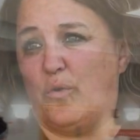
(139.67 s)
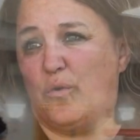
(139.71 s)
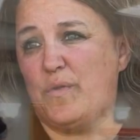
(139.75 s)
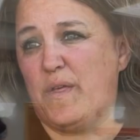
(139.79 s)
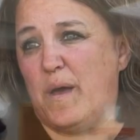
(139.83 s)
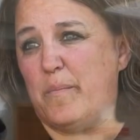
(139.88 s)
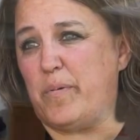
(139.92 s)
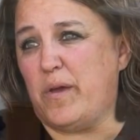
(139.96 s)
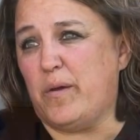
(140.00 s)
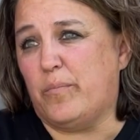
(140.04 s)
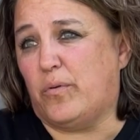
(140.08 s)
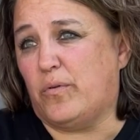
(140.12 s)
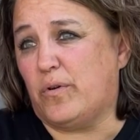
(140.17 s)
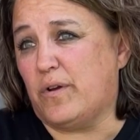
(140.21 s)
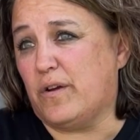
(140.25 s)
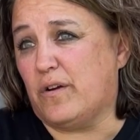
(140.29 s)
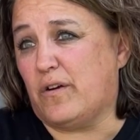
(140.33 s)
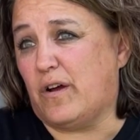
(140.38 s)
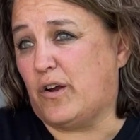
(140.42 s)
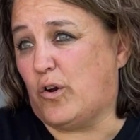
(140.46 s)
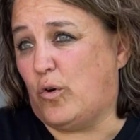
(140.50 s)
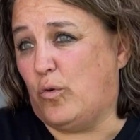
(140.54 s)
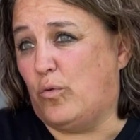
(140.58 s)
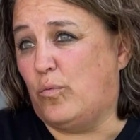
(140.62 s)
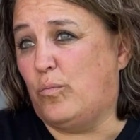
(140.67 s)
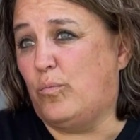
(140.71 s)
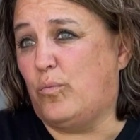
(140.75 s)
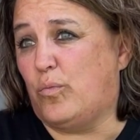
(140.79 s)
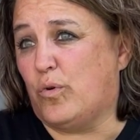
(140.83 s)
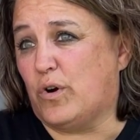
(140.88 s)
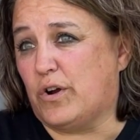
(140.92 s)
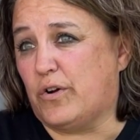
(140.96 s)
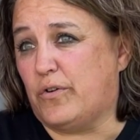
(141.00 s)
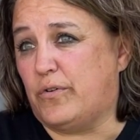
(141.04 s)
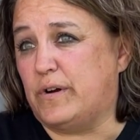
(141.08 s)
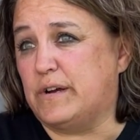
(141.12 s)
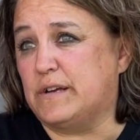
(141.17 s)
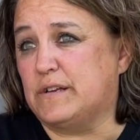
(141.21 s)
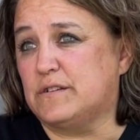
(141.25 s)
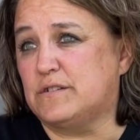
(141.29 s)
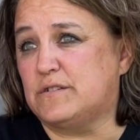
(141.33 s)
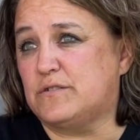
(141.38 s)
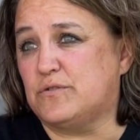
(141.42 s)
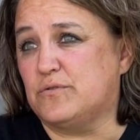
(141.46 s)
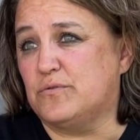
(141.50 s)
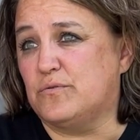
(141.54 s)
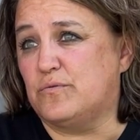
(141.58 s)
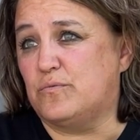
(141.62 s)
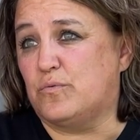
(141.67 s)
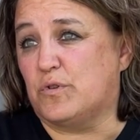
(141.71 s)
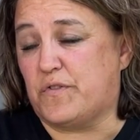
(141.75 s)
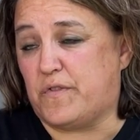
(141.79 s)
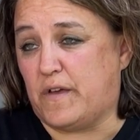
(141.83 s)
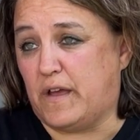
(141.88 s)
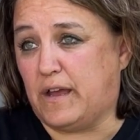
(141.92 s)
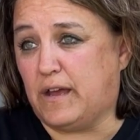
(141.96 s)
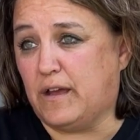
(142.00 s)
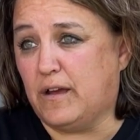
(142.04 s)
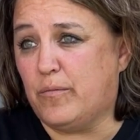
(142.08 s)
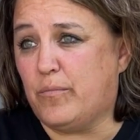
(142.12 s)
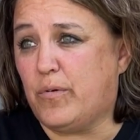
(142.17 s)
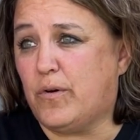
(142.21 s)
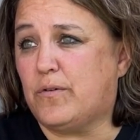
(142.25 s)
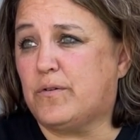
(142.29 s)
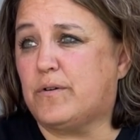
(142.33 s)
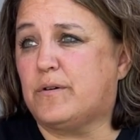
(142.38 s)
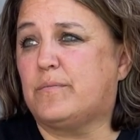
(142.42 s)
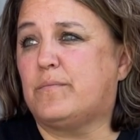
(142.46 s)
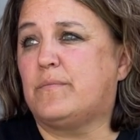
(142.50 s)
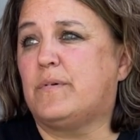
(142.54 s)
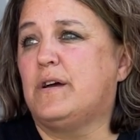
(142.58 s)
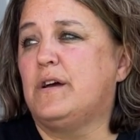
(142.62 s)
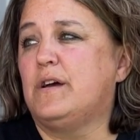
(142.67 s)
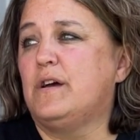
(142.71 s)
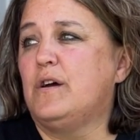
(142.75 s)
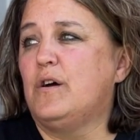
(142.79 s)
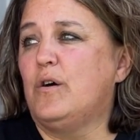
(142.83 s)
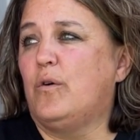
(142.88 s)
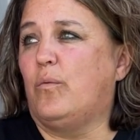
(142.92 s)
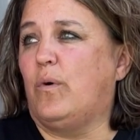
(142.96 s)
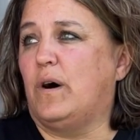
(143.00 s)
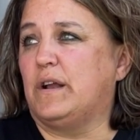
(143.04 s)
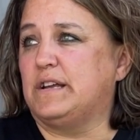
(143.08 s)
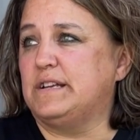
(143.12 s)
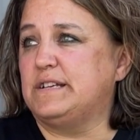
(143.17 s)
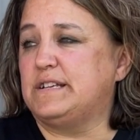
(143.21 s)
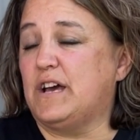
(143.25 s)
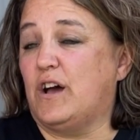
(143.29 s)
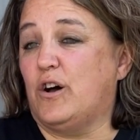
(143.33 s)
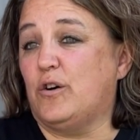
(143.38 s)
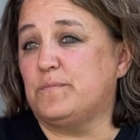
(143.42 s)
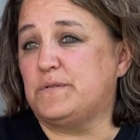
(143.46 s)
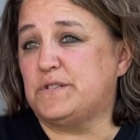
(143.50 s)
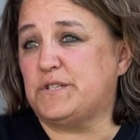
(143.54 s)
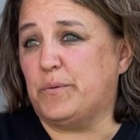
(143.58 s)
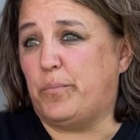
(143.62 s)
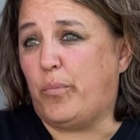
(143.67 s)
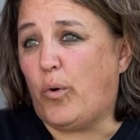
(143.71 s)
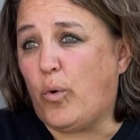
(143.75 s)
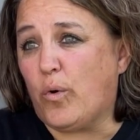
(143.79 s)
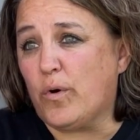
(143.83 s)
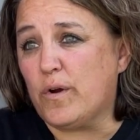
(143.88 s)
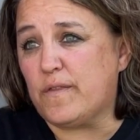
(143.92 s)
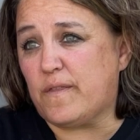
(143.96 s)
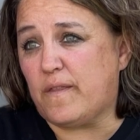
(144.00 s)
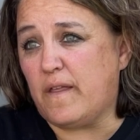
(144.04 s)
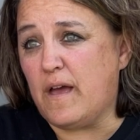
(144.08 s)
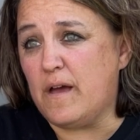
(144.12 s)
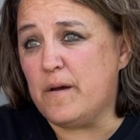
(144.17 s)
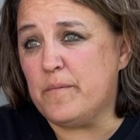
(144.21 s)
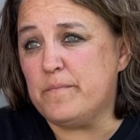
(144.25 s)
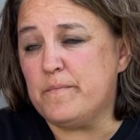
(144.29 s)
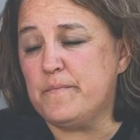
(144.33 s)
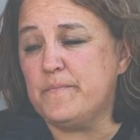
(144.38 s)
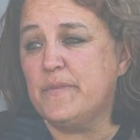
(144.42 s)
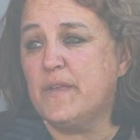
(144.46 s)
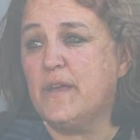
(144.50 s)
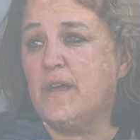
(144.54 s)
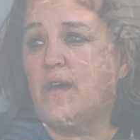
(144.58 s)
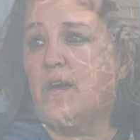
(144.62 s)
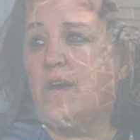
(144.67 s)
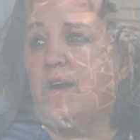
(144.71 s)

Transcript: that people here at home were thinking about them, wanted to help support them.